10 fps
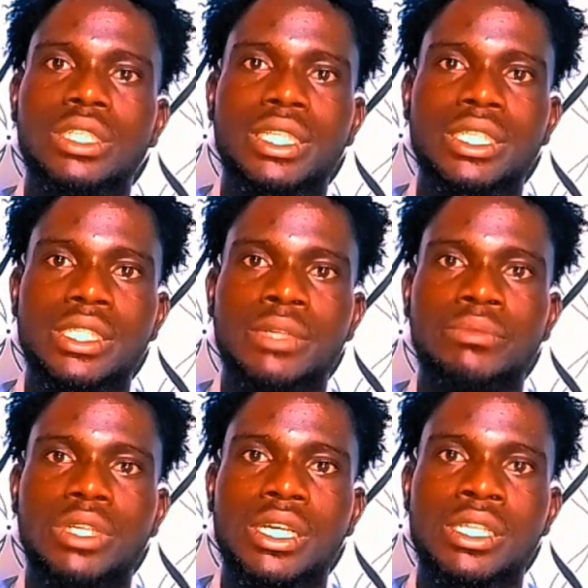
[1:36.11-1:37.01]
Digistep,
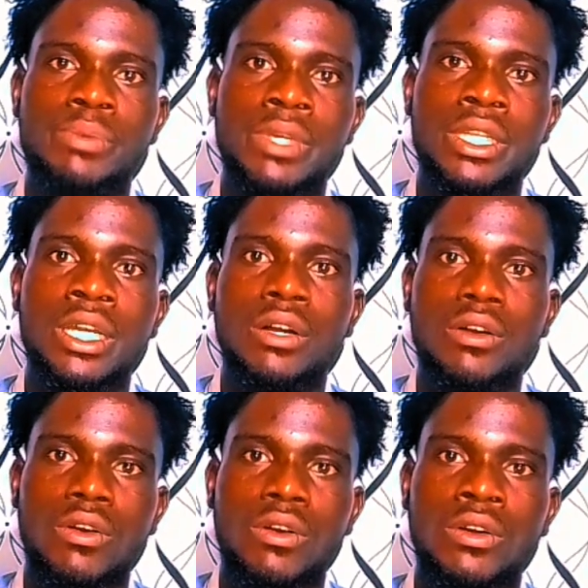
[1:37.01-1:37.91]
Espania,
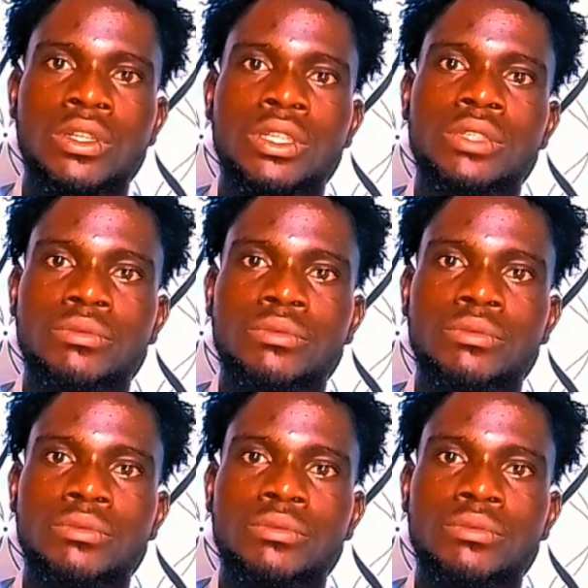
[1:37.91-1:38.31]
or